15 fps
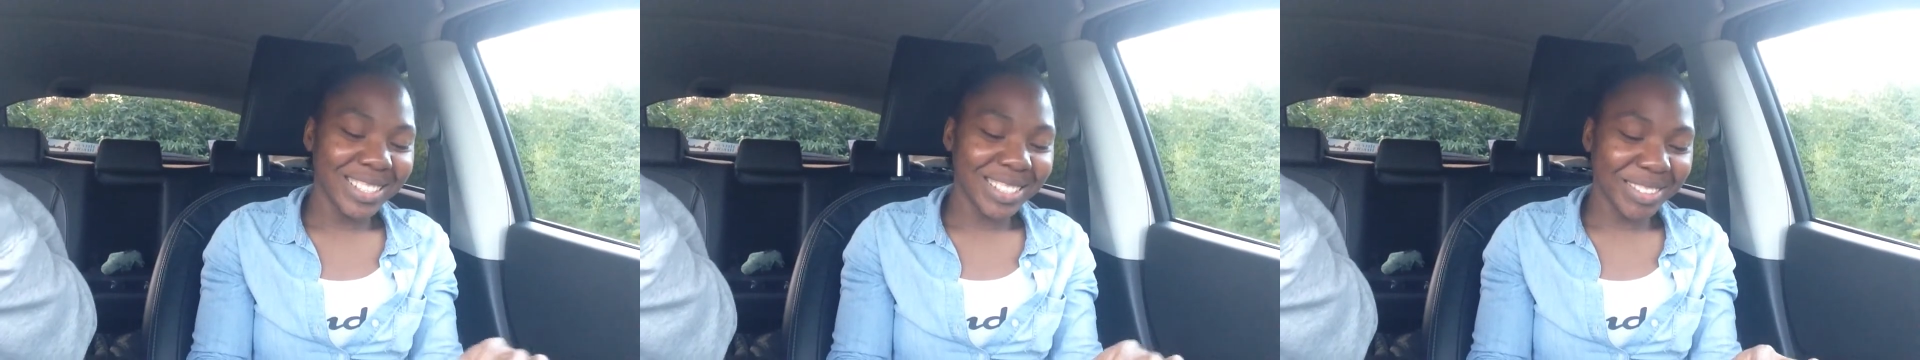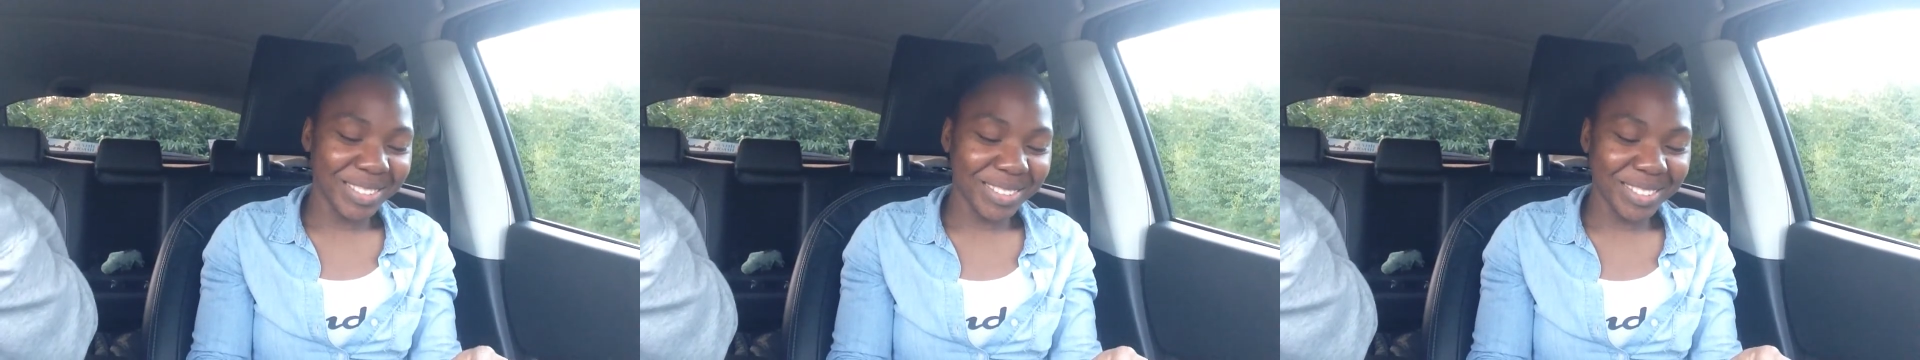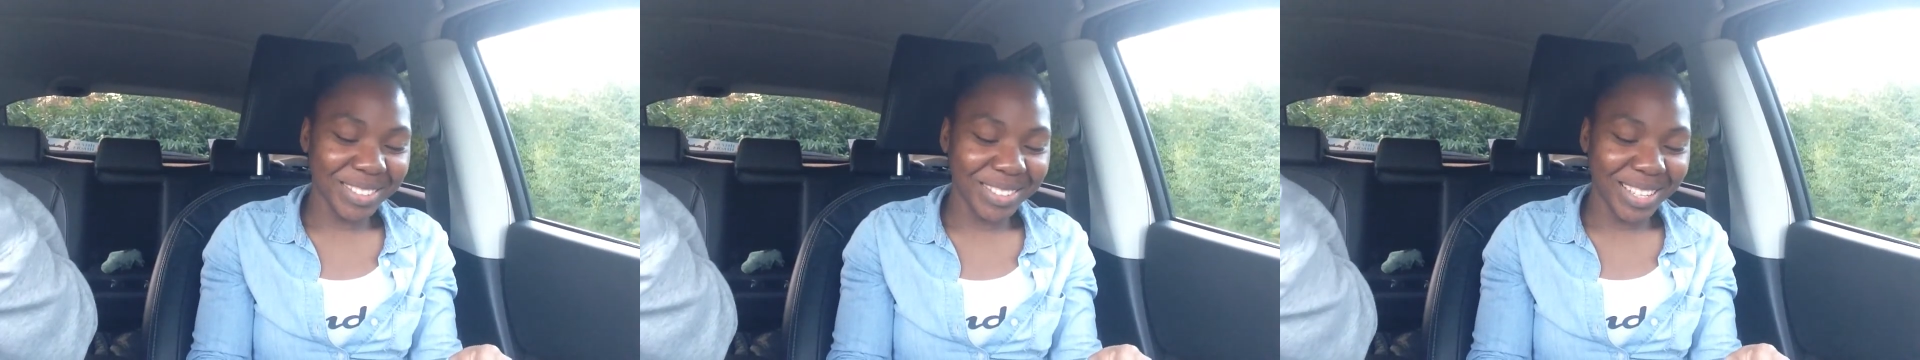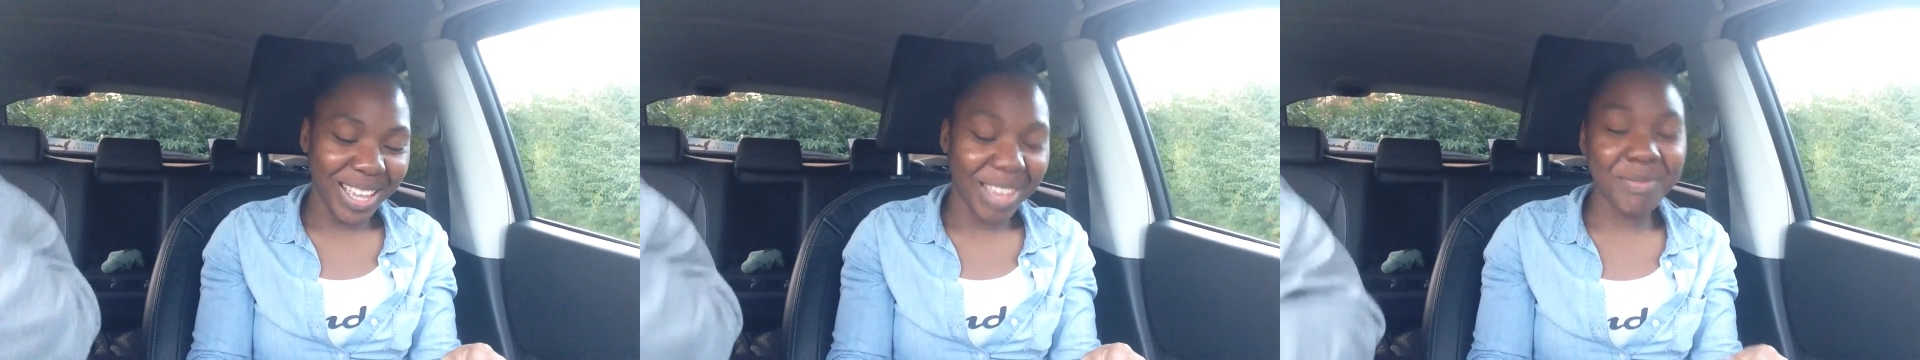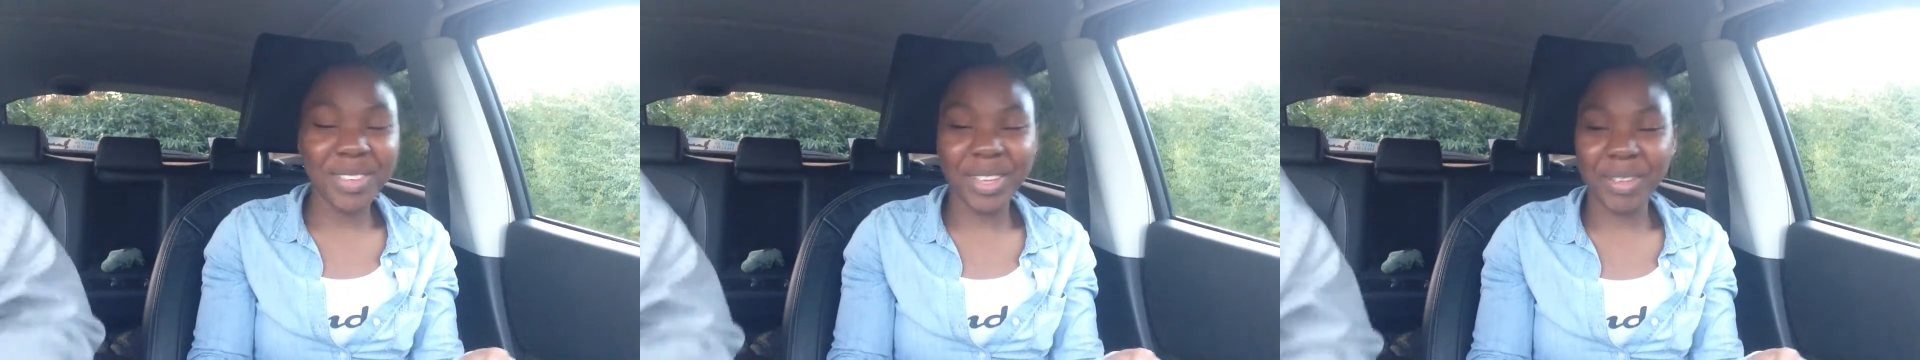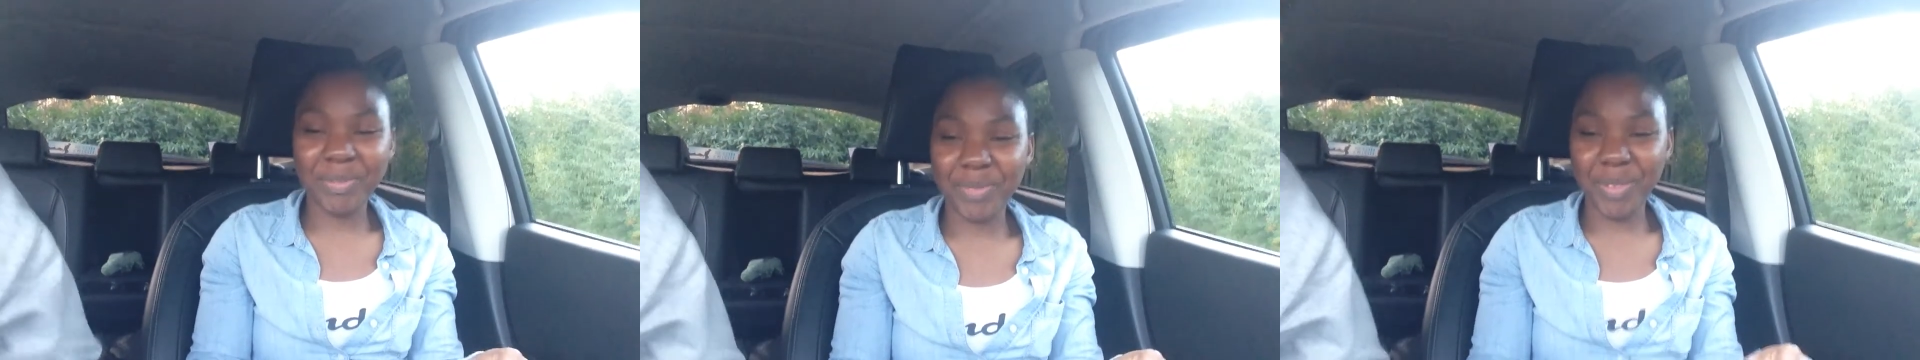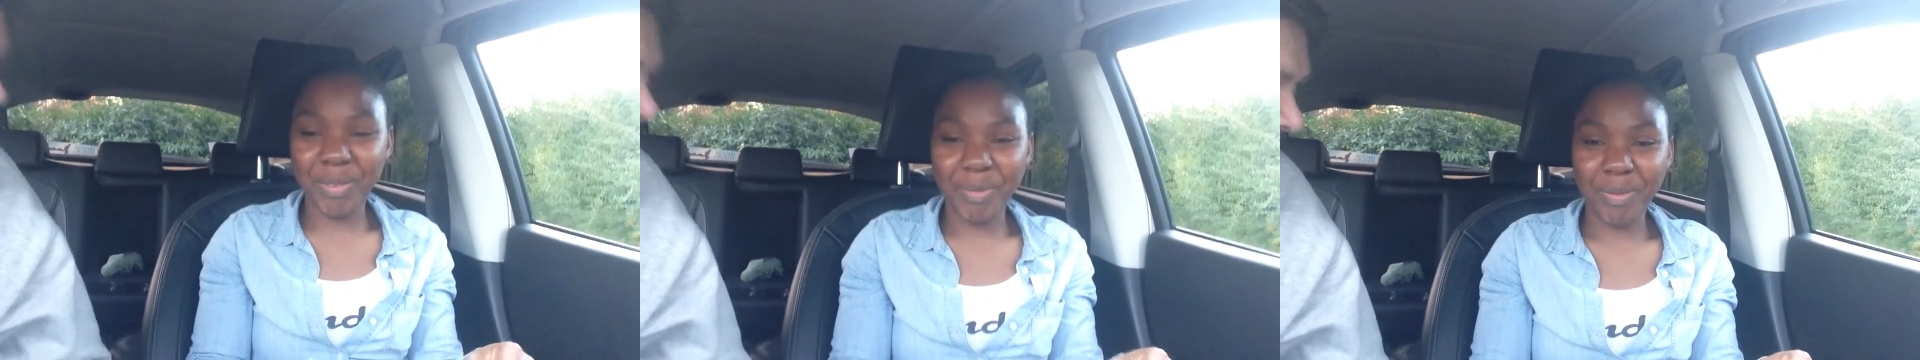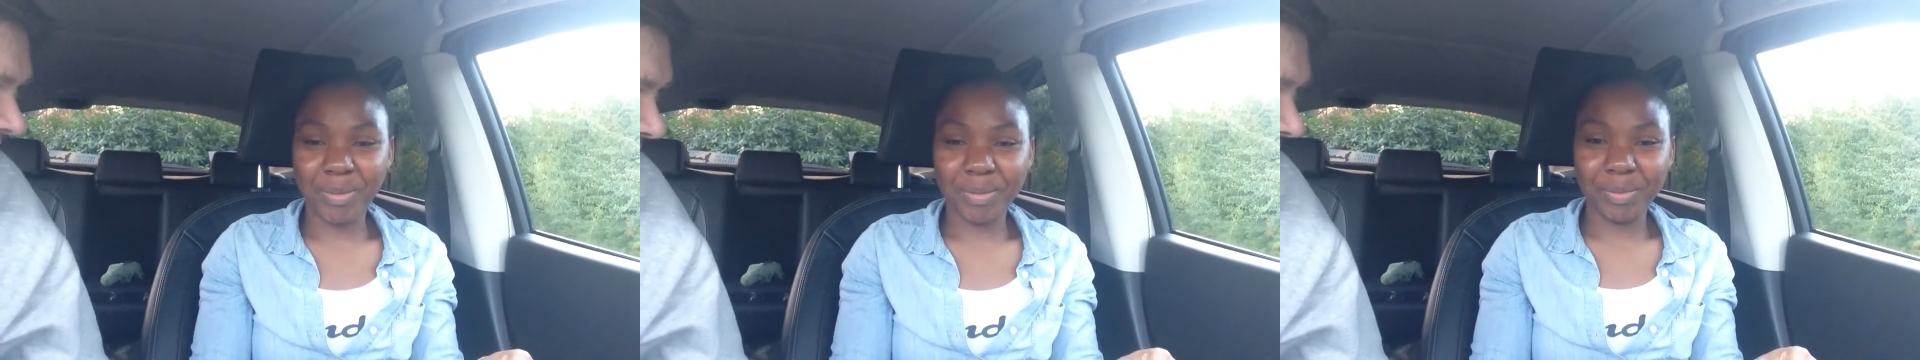So. Who I'm else happy. is going
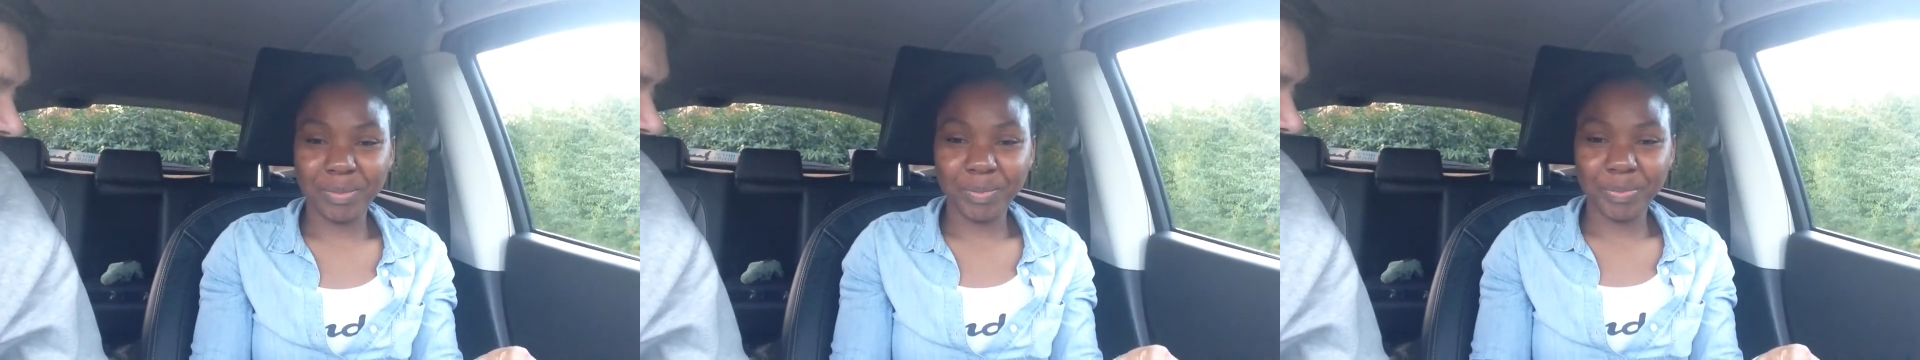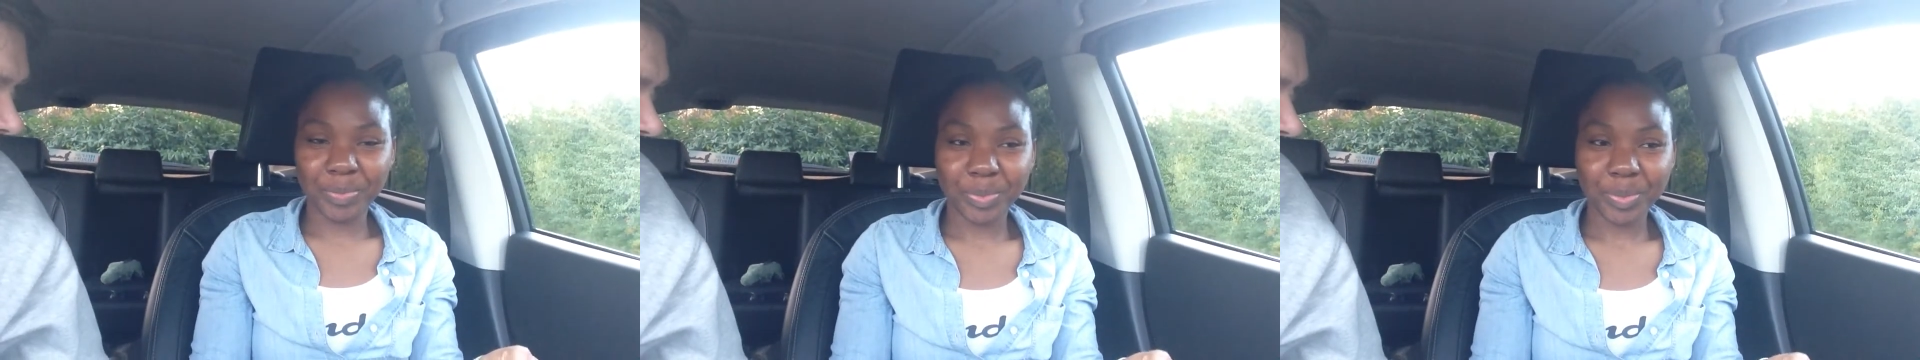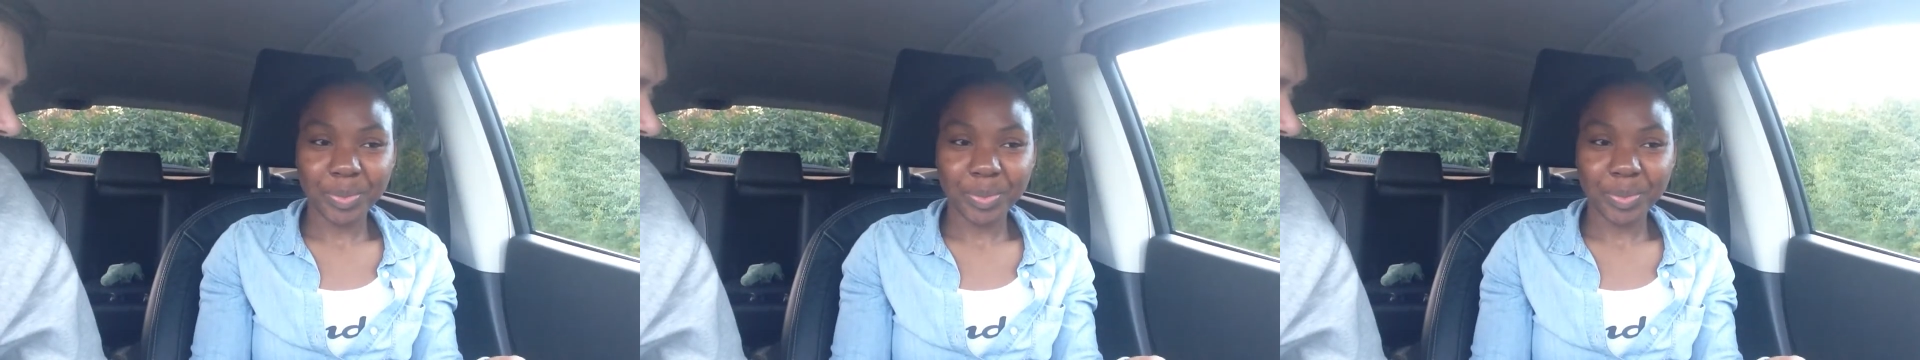to be happy?